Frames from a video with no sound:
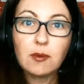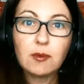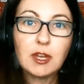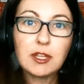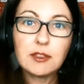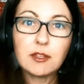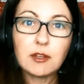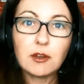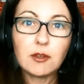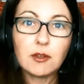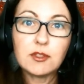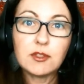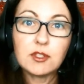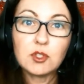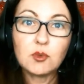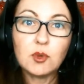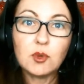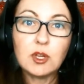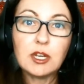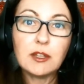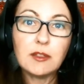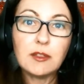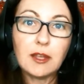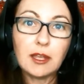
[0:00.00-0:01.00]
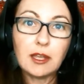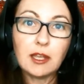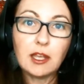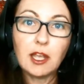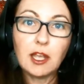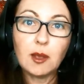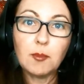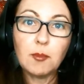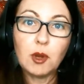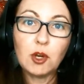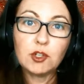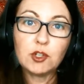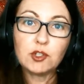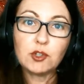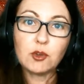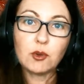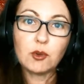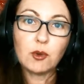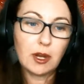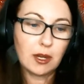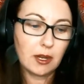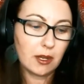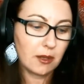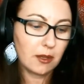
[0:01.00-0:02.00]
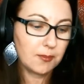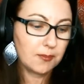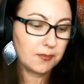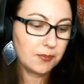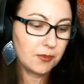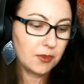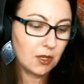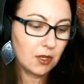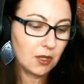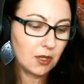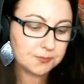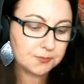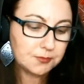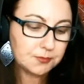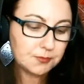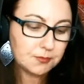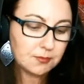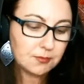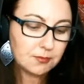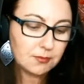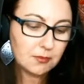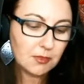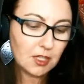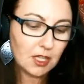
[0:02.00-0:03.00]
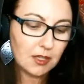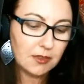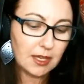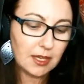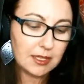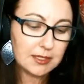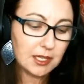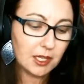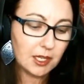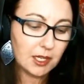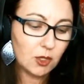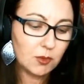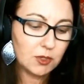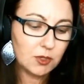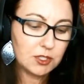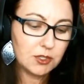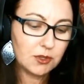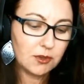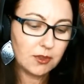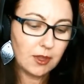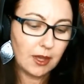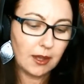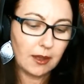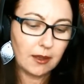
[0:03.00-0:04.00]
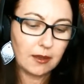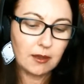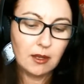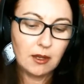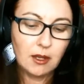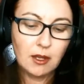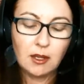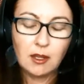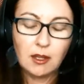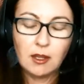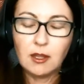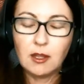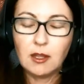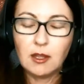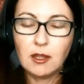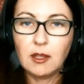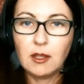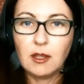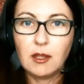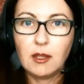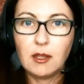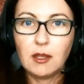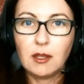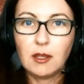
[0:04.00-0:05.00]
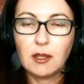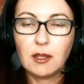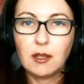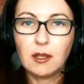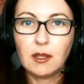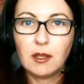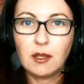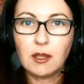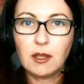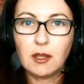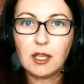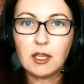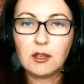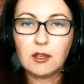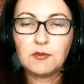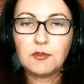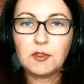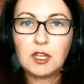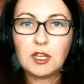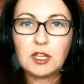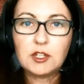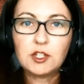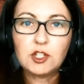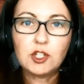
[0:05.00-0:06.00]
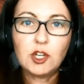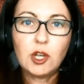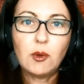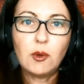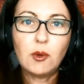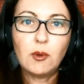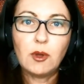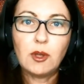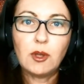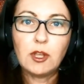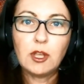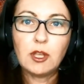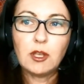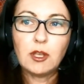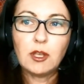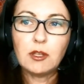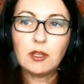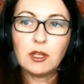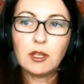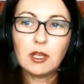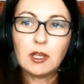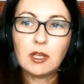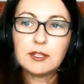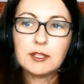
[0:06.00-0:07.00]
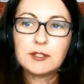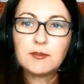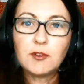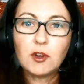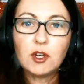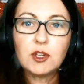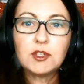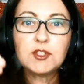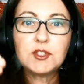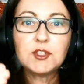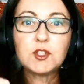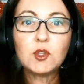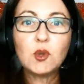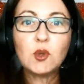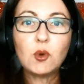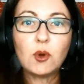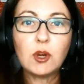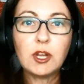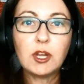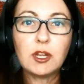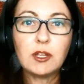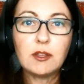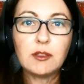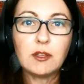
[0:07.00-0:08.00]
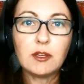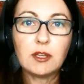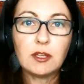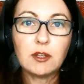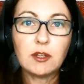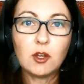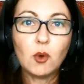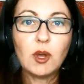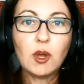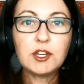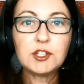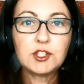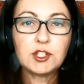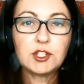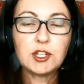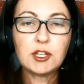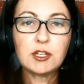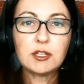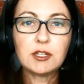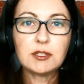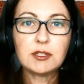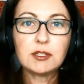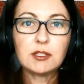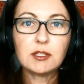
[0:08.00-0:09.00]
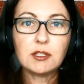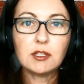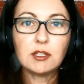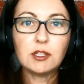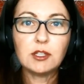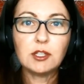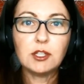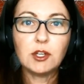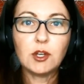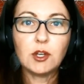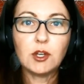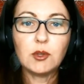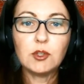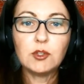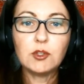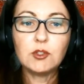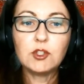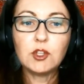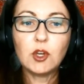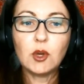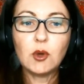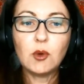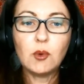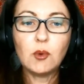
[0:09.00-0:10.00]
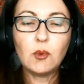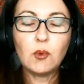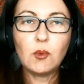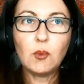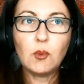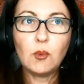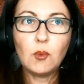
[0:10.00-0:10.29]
right there on the screen and they can get partial credit. That's how you would do that. If they show, as far as scoring the questions, you don't